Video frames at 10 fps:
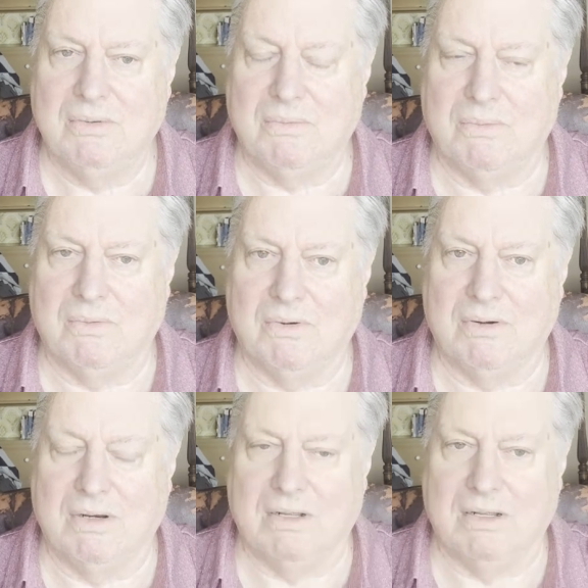
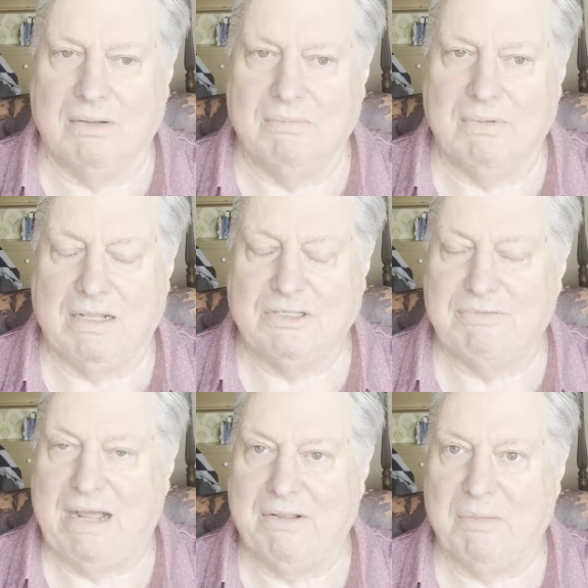or lots of
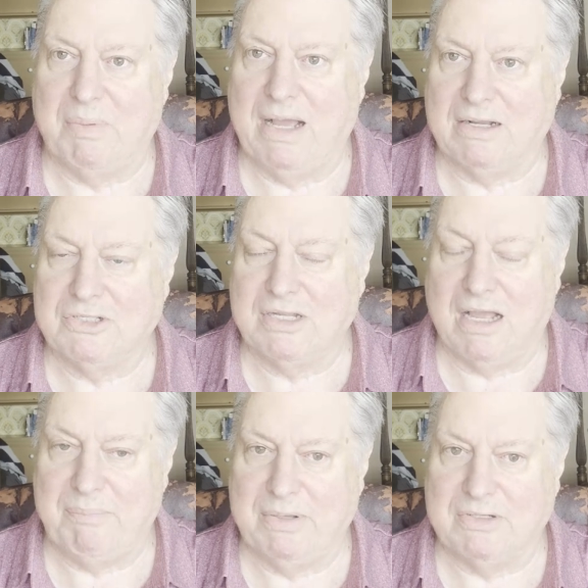out-of-the-box
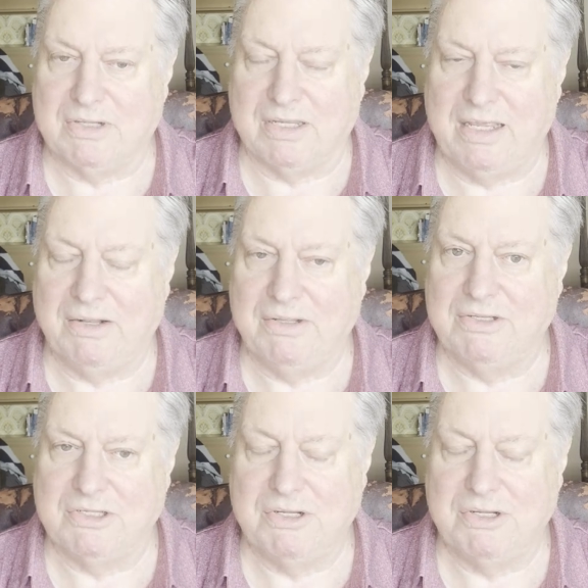topics like aliens and